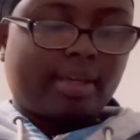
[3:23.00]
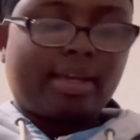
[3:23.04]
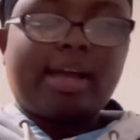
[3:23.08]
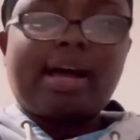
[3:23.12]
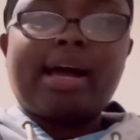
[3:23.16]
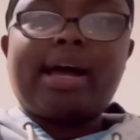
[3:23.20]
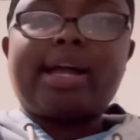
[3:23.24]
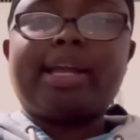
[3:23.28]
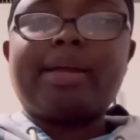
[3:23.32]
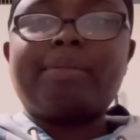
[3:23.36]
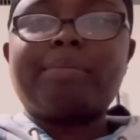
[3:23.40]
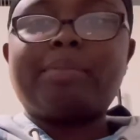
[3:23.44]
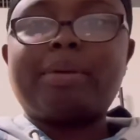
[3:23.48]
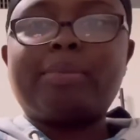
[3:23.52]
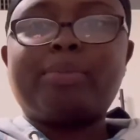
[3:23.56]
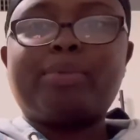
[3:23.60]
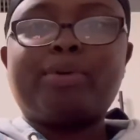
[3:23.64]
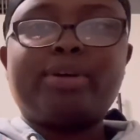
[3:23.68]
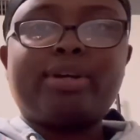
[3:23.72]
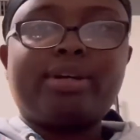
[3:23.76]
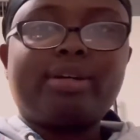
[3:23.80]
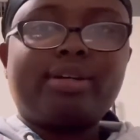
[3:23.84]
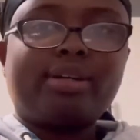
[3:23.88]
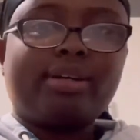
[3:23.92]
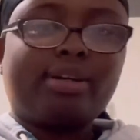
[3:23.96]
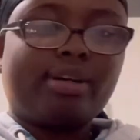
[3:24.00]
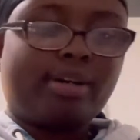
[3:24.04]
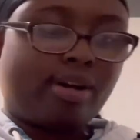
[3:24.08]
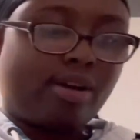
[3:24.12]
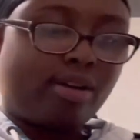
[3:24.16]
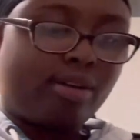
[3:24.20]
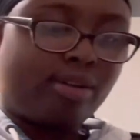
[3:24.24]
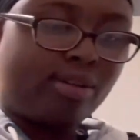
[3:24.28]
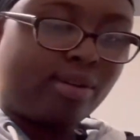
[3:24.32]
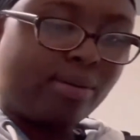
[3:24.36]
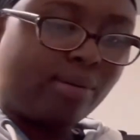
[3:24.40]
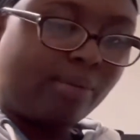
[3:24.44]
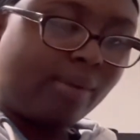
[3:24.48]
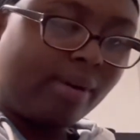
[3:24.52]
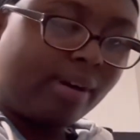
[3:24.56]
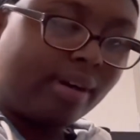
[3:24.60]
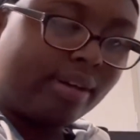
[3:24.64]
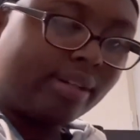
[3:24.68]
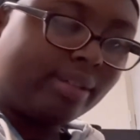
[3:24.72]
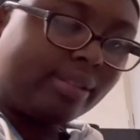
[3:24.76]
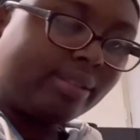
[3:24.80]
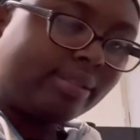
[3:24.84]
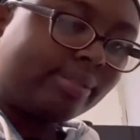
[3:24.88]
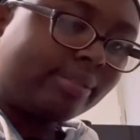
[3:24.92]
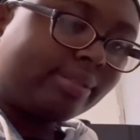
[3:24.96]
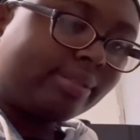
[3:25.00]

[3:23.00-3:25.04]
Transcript: I get my boy cold water.